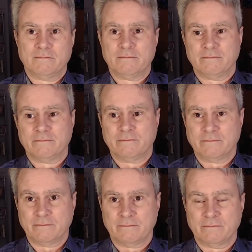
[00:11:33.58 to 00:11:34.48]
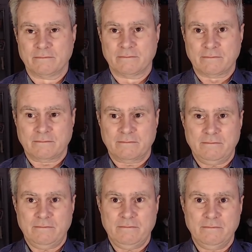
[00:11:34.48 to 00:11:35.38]

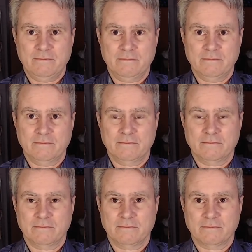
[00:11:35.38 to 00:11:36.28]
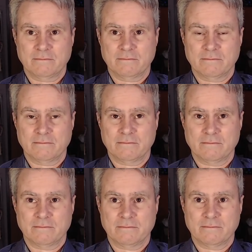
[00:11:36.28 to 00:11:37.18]

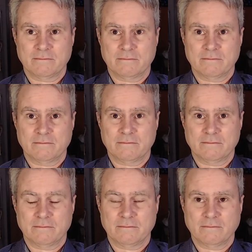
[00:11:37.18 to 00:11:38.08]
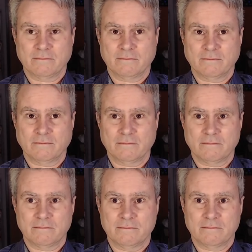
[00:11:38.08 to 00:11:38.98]

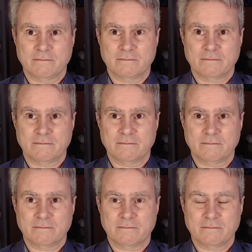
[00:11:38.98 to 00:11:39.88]
[no speech]